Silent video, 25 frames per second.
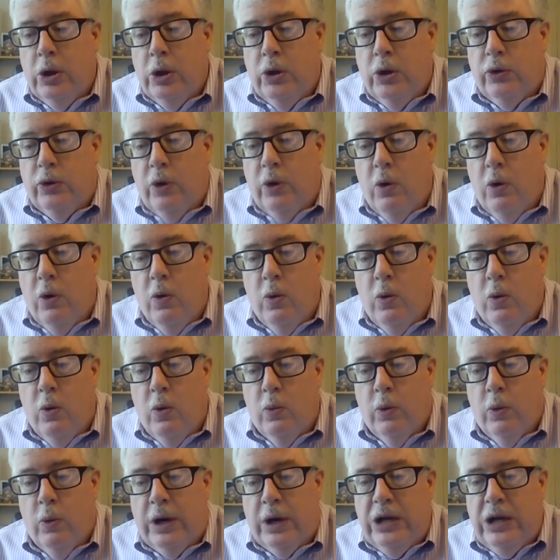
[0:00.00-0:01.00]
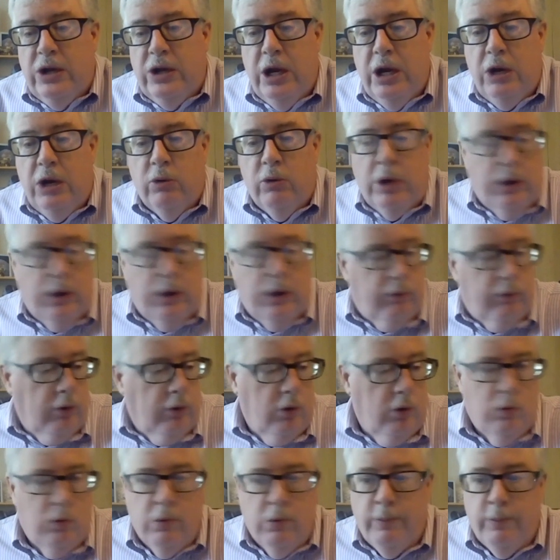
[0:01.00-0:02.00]
So we're continuing
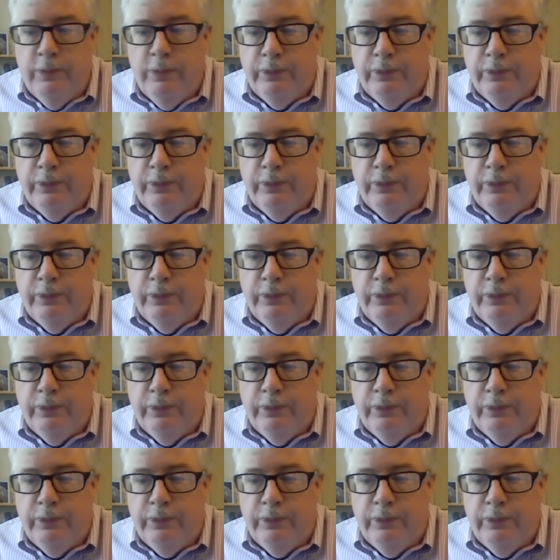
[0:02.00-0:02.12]
through.